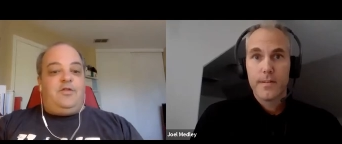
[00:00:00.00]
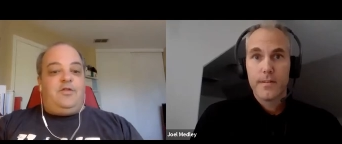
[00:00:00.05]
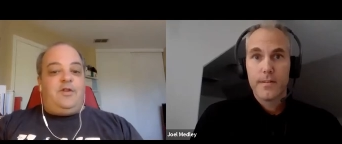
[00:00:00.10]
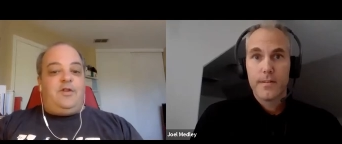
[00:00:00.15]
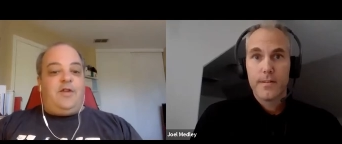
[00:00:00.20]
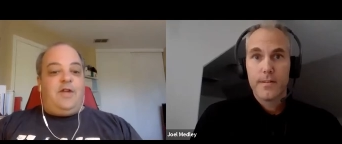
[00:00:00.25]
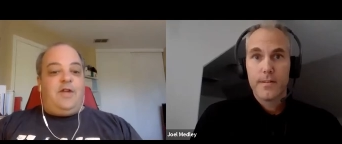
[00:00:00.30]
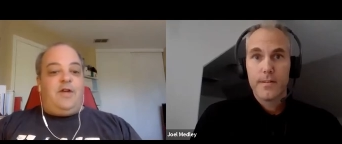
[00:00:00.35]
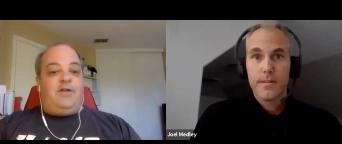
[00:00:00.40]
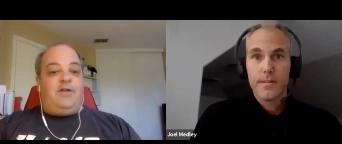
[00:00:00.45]
Speaker 1: shut
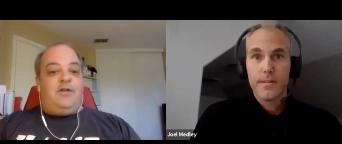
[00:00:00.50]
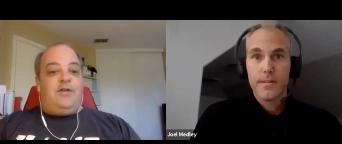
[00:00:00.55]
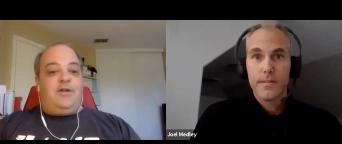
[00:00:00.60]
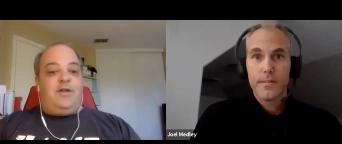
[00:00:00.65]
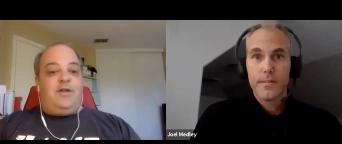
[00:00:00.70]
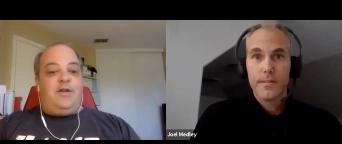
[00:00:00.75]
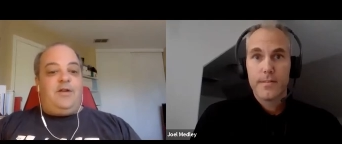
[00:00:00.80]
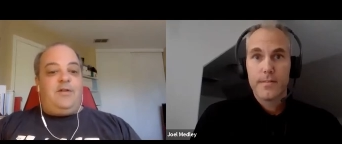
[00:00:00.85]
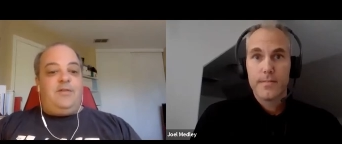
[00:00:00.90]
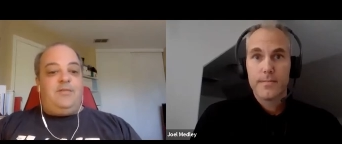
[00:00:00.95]
down
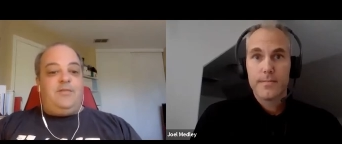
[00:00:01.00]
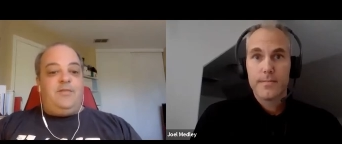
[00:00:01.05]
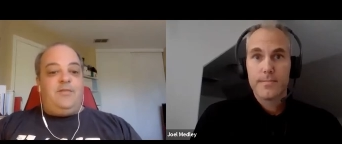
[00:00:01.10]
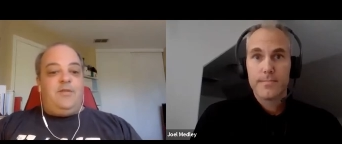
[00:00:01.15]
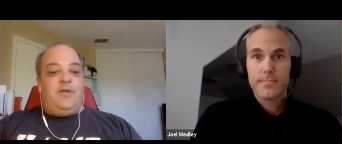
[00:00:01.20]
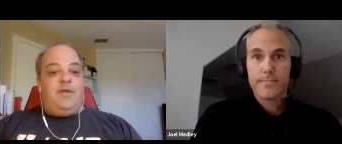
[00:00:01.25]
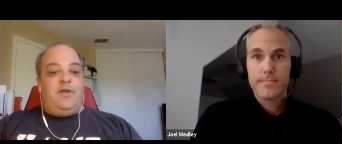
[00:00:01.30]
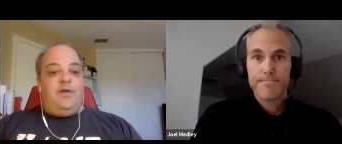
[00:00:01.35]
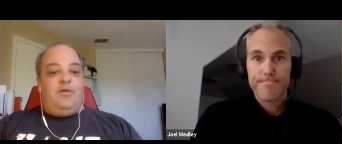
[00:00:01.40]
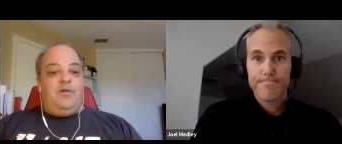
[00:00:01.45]
again.
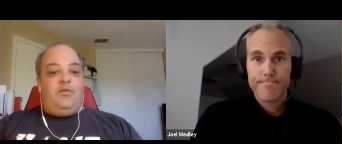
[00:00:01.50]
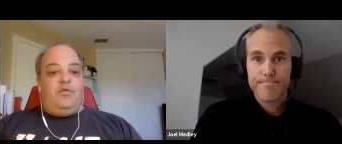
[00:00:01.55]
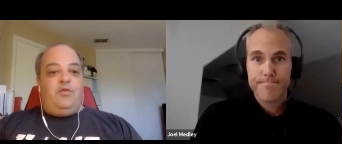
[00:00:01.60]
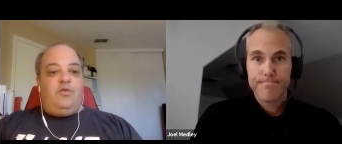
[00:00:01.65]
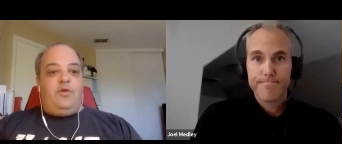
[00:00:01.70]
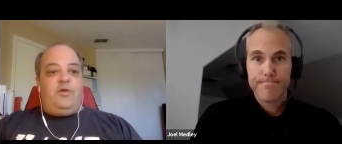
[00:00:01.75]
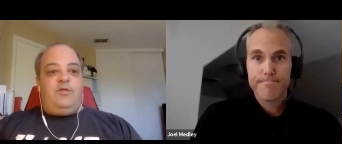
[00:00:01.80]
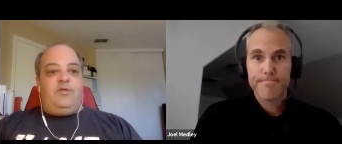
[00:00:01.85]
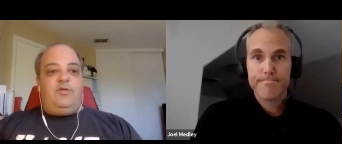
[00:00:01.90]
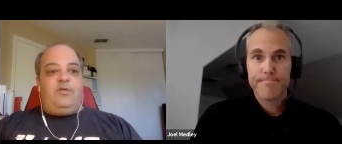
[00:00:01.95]

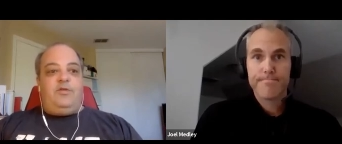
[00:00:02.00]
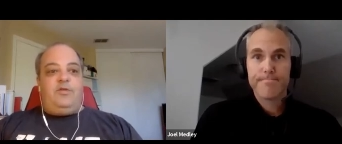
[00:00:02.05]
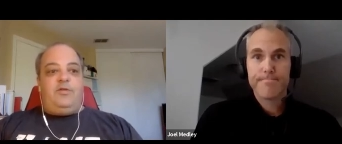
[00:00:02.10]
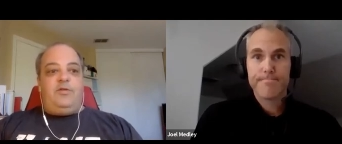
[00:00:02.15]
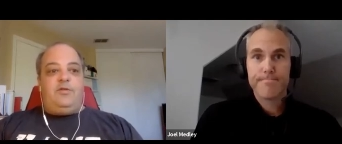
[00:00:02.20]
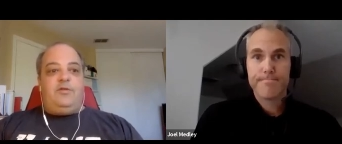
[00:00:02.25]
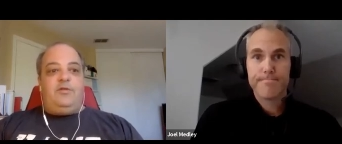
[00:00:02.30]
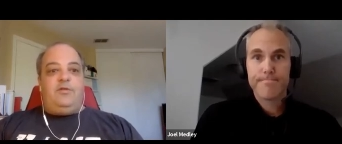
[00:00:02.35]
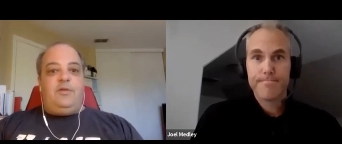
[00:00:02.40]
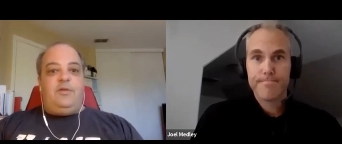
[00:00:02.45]
What should
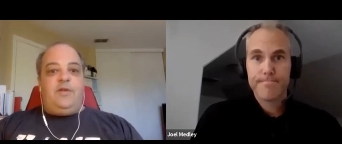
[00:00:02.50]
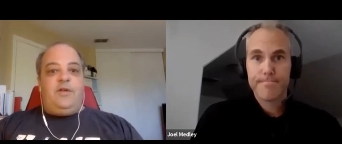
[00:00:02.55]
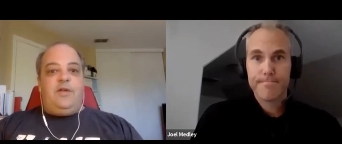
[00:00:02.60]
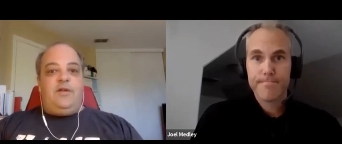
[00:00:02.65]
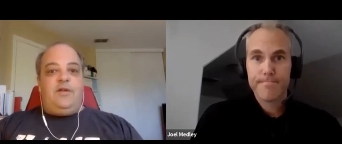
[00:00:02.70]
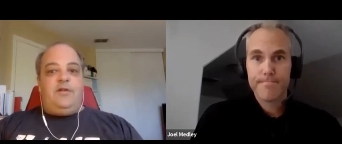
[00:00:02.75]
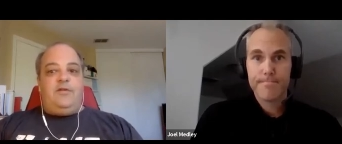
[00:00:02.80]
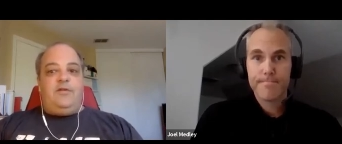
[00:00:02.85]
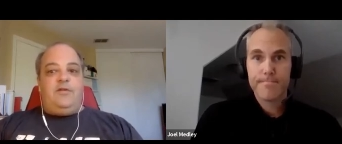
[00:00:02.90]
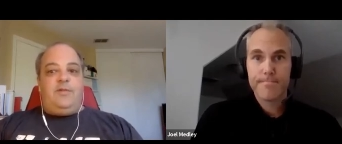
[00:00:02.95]
school
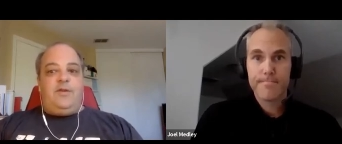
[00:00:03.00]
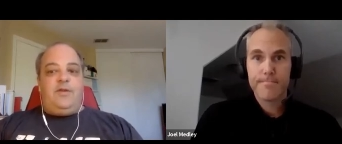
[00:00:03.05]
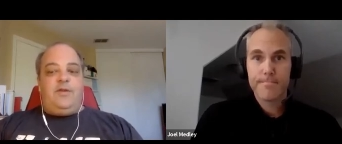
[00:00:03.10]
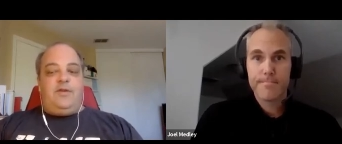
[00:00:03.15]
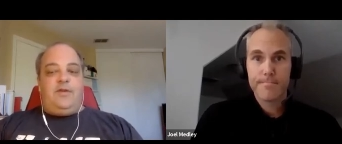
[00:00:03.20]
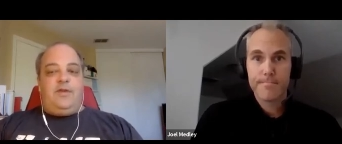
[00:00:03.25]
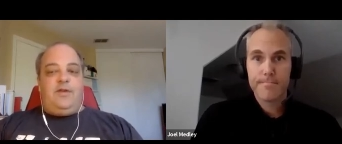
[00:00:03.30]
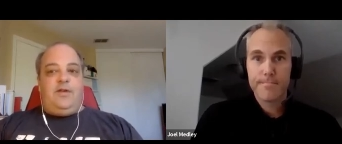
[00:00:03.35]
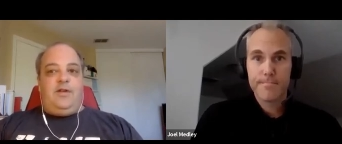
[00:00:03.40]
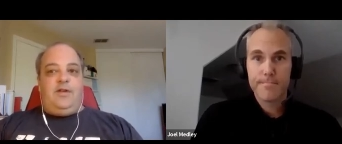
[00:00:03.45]
leaders be
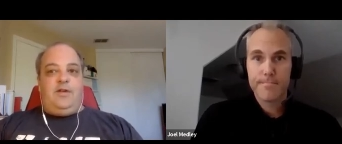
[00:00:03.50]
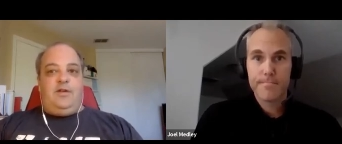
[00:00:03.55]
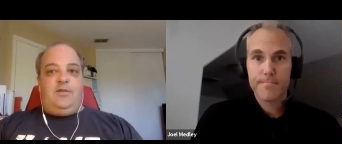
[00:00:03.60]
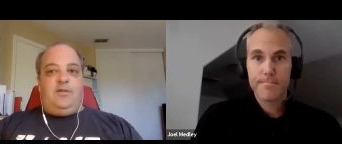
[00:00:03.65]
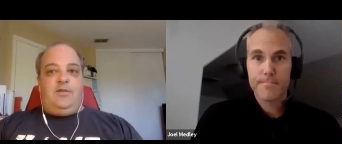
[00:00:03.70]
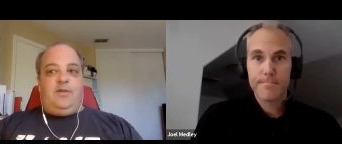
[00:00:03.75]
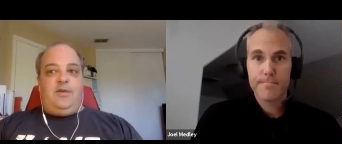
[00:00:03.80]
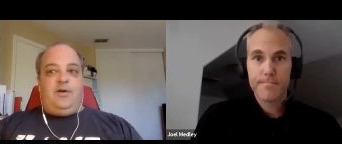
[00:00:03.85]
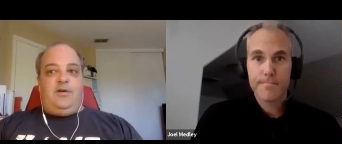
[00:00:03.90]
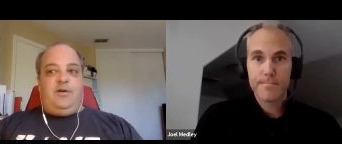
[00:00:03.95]
thinking
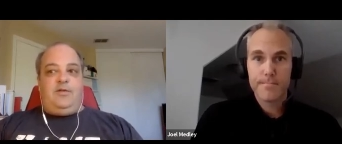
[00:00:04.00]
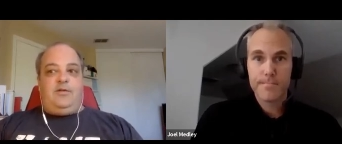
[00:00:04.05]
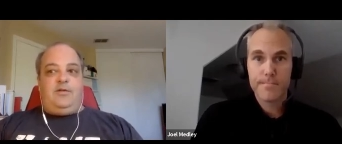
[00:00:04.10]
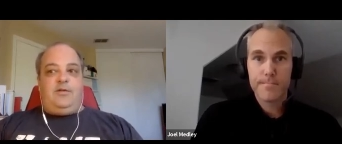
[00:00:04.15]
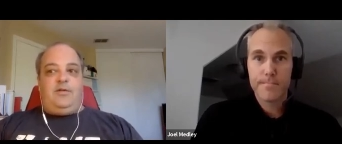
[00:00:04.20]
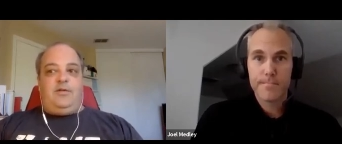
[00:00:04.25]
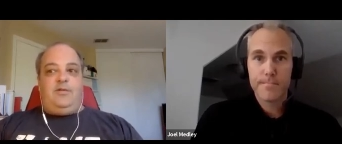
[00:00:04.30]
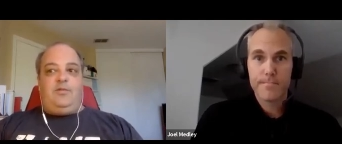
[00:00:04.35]
about